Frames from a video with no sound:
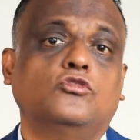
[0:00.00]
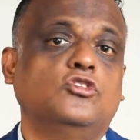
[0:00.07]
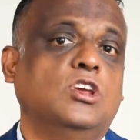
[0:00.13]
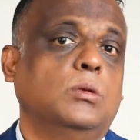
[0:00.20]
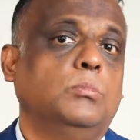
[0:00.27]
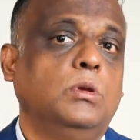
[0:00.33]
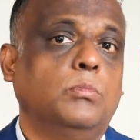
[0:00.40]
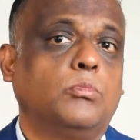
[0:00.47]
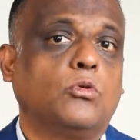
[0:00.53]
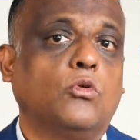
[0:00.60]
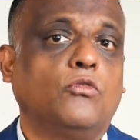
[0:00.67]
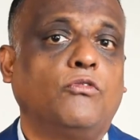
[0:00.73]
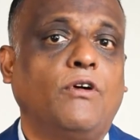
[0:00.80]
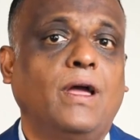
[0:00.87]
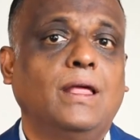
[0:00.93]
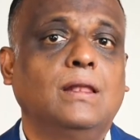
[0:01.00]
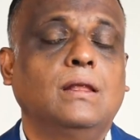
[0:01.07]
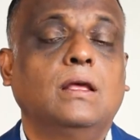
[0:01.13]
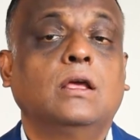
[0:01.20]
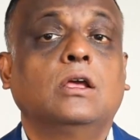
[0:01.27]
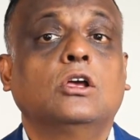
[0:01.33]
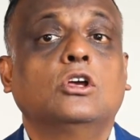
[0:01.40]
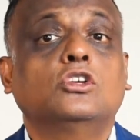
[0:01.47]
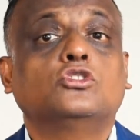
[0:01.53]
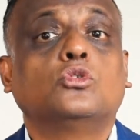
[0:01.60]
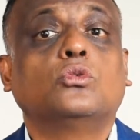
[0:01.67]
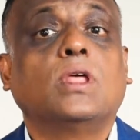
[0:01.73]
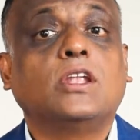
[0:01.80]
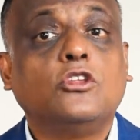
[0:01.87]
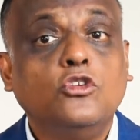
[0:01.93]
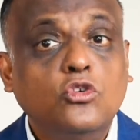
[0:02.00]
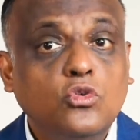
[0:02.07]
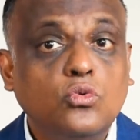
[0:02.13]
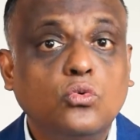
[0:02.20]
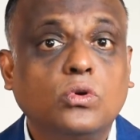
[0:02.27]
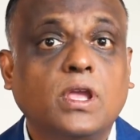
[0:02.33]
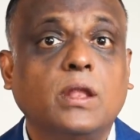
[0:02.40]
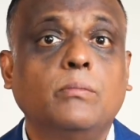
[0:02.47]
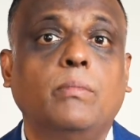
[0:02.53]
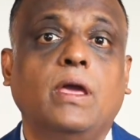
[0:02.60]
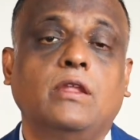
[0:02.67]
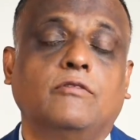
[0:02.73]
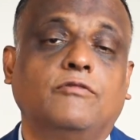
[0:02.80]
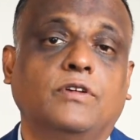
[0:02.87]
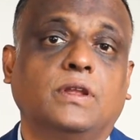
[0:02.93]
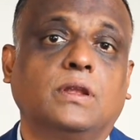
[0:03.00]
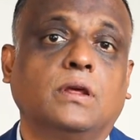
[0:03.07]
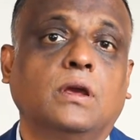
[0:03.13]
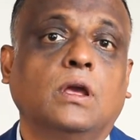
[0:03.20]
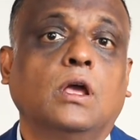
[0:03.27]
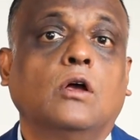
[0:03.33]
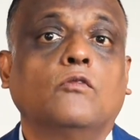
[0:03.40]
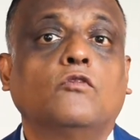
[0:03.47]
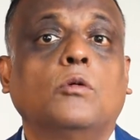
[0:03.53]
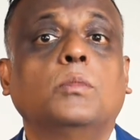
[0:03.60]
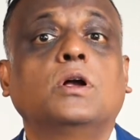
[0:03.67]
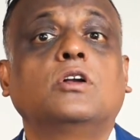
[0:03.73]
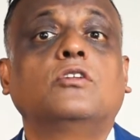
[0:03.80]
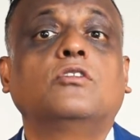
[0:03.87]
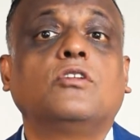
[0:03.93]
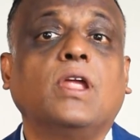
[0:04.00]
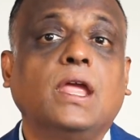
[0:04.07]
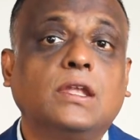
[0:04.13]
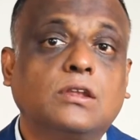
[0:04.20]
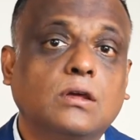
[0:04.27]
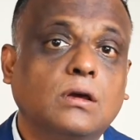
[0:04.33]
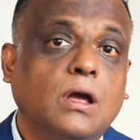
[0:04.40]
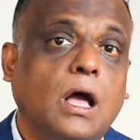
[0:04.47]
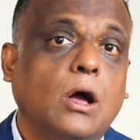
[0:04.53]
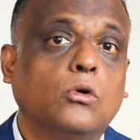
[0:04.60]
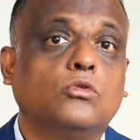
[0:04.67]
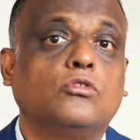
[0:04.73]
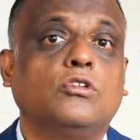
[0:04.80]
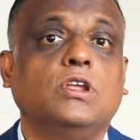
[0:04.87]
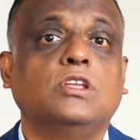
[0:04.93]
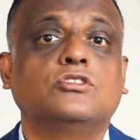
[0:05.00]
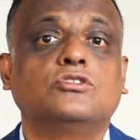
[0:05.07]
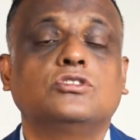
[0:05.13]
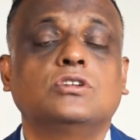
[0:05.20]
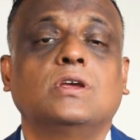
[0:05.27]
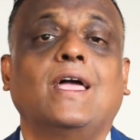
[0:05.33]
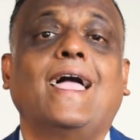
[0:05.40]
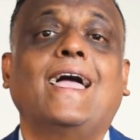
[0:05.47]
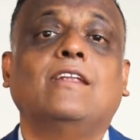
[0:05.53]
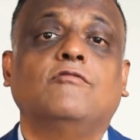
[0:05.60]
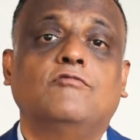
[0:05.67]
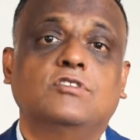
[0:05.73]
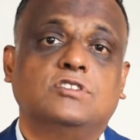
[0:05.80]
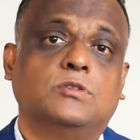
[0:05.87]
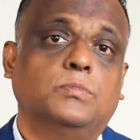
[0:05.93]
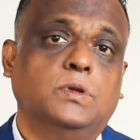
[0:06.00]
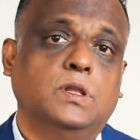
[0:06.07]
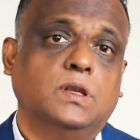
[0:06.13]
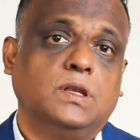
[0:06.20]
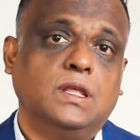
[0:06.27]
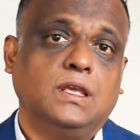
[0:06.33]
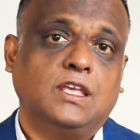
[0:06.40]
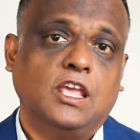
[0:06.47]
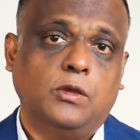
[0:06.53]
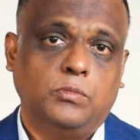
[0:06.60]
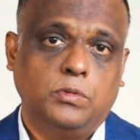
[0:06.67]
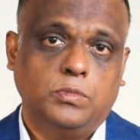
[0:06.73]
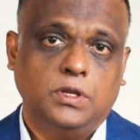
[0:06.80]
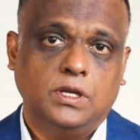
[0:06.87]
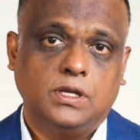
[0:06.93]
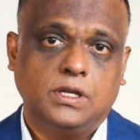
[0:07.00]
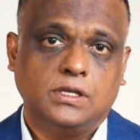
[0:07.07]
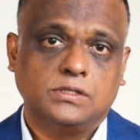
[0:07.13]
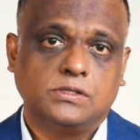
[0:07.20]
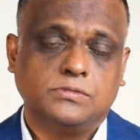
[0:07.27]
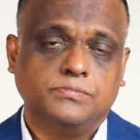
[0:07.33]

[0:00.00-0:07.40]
GMB profile so that you can benefit from a greater outreach and visibility capabilities.